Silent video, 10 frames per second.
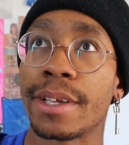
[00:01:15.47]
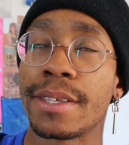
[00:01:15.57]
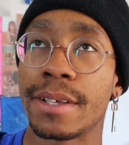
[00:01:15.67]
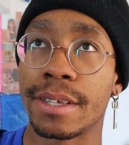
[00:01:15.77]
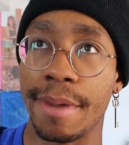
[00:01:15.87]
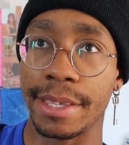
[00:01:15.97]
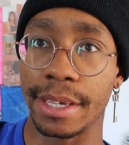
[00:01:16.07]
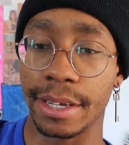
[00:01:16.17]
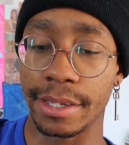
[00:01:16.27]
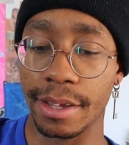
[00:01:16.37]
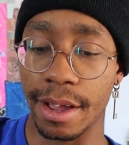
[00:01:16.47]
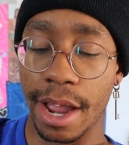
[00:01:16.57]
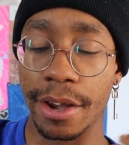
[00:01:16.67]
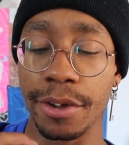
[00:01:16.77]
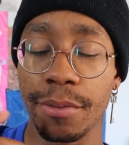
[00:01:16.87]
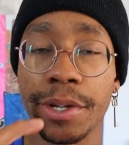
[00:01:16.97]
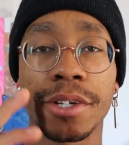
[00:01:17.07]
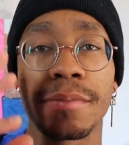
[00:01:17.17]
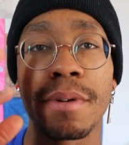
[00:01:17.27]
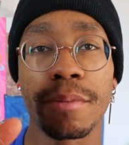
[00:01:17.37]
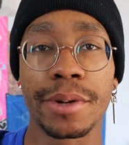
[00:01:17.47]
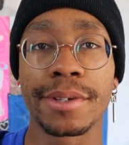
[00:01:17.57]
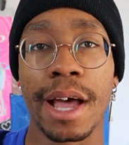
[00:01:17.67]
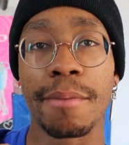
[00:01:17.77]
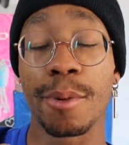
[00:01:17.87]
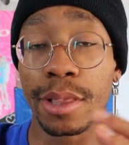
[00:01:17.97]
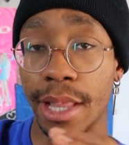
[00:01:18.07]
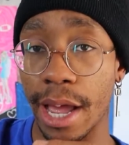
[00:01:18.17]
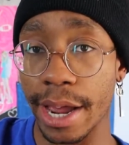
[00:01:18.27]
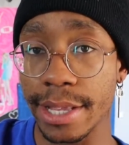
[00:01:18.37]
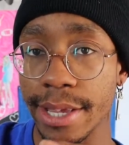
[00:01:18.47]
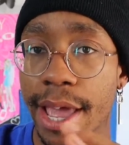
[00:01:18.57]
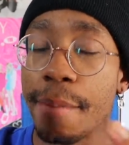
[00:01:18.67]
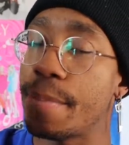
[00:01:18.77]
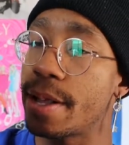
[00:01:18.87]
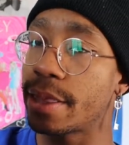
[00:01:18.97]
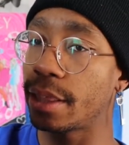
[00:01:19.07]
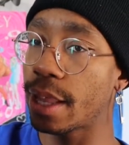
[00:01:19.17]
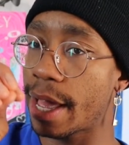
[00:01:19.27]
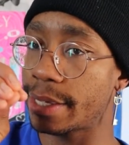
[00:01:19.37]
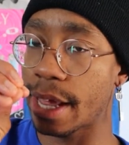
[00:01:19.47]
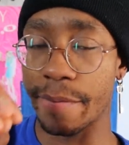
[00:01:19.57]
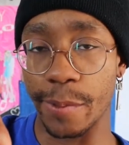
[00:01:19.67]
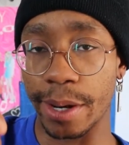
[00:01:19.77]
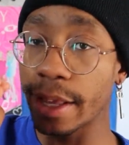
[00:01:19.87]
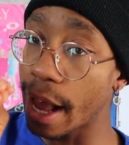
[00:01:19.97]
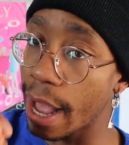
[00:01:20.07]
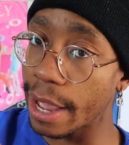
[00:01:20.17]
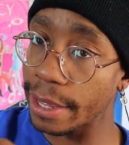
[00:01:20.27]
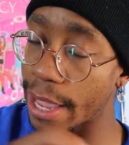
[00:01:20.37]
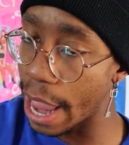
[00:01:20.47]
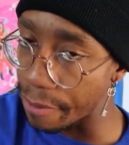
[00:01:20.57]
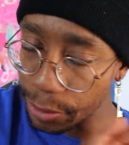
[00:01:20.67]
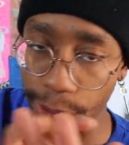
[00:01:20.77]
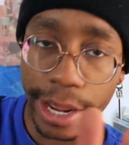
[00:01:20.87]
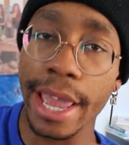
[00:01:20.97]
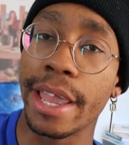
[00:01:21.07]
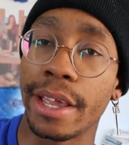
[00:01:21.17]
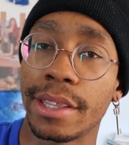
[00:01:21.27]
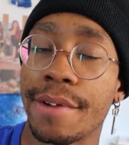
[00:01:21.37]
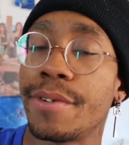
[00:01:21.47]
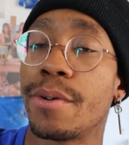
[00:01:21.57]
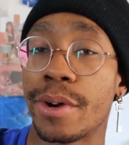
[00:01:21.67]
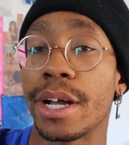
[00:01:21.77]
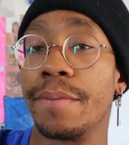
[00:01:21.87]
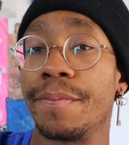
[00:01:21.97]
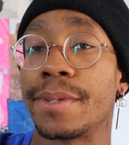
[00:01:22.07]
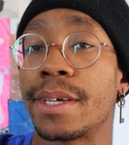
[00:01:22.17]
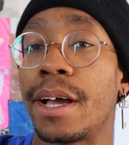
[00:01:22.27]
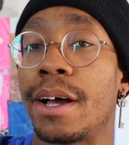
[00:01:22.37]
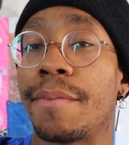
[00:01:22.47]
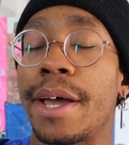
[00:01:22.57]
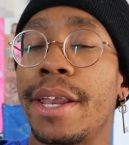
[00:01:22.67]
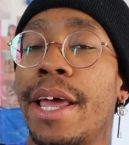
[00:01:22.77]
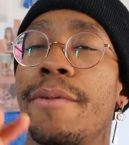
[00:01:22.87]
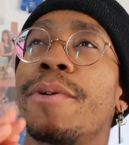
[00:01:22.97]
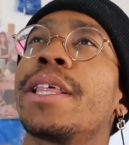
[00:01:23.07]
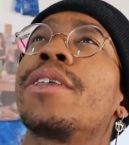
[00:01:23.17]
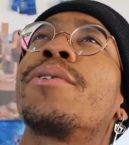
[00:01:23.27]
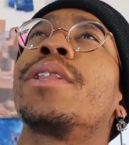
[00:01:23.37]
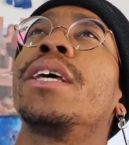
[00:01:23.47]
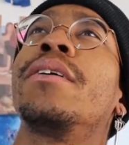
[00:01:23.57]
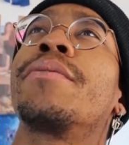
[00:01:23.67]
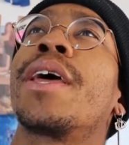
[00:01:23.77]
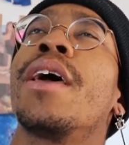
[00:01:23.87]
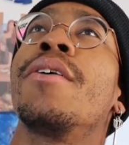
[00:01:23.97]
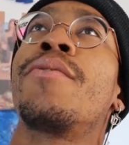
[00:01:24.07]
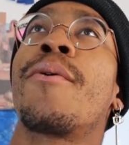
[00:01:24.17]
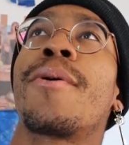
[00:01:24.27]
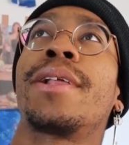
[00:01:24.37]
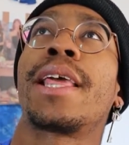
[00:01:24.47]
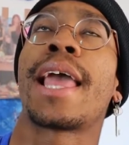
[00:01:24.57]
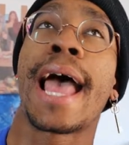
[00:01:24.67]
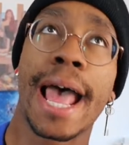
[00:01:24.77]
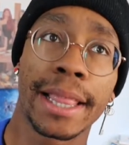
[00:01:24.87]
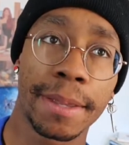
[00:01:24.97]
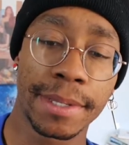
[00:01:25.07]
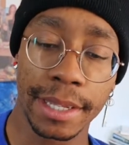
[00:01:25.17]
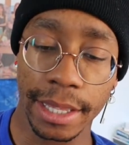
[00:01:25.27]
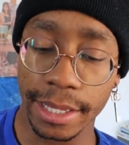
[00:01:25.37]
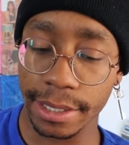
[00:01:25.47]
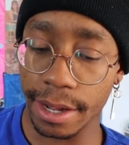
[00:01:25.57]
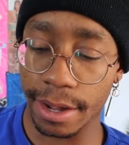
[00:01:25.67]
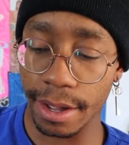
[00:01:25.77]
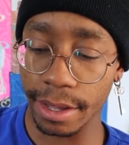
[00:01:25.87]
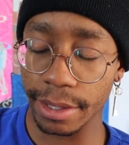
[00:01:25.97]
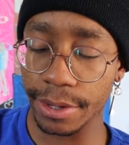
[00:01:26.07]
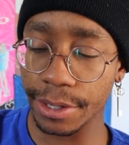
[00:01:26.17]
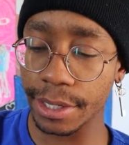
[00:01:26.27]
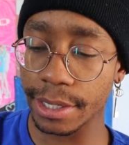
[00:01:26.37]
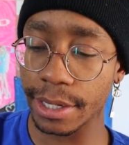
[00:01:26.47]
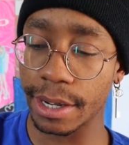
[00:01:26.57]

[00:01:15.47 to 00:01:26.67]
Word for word: sounds amazing in this song. I do wish some members got more lines, but the lines that everyone got, everyone ate, left no crumbs. Um, and I really do live for the ad-libs in this song. There's just,